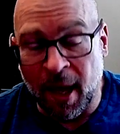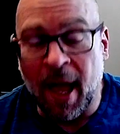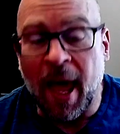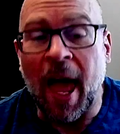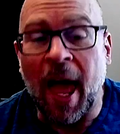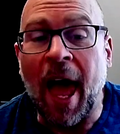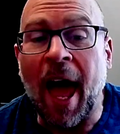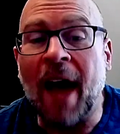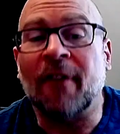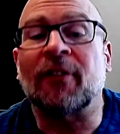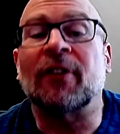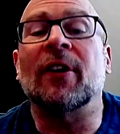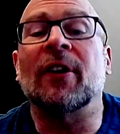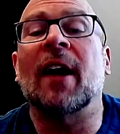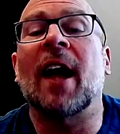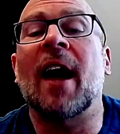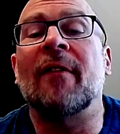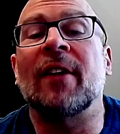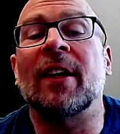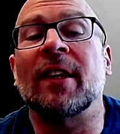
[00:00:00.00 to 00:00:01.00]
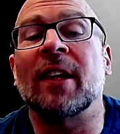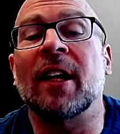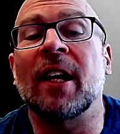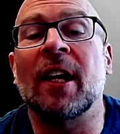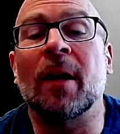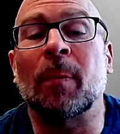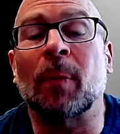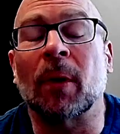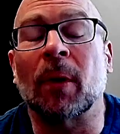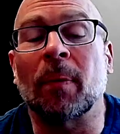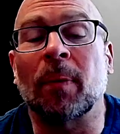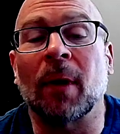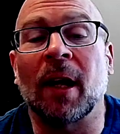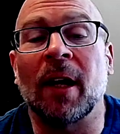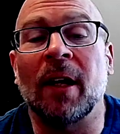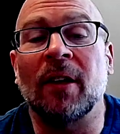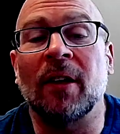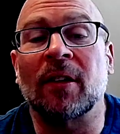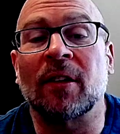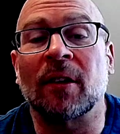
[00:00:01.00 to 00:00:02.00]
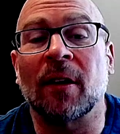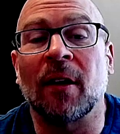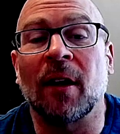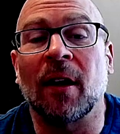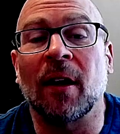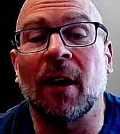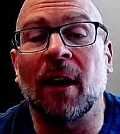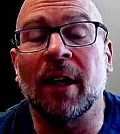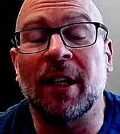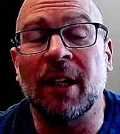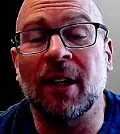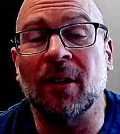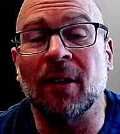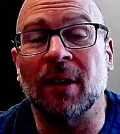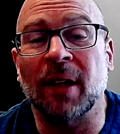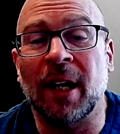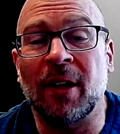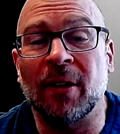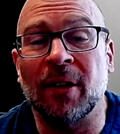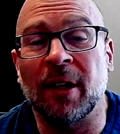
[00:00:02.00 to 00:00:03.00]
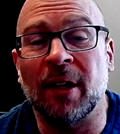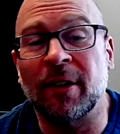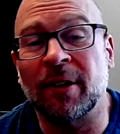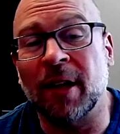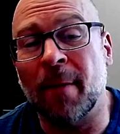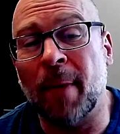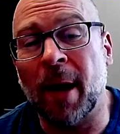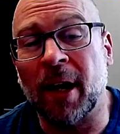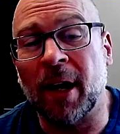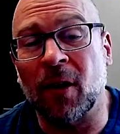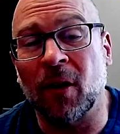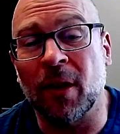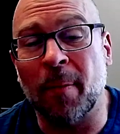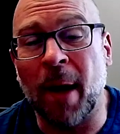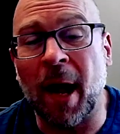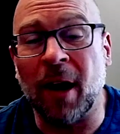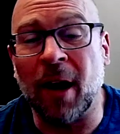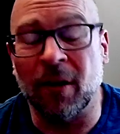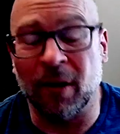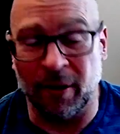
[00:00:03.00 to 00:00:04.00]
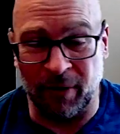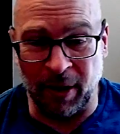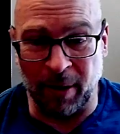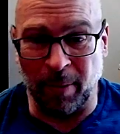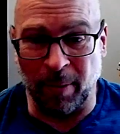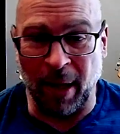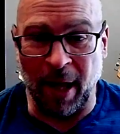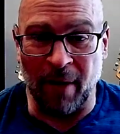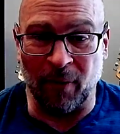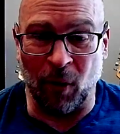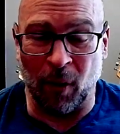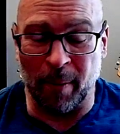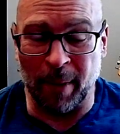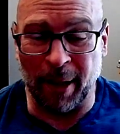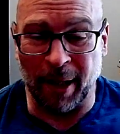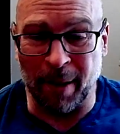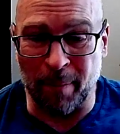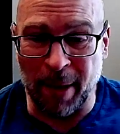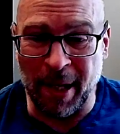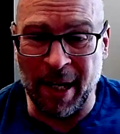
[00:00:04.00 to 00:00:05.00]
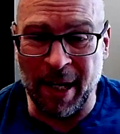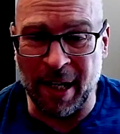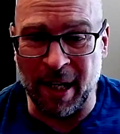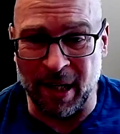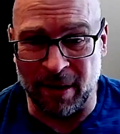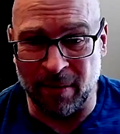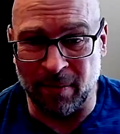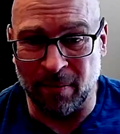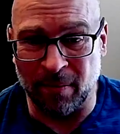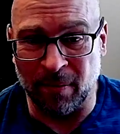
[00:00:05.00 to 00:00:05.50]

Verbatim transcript: After having the hip replaced, a year later, they stepped back on the powerlifting platform and competed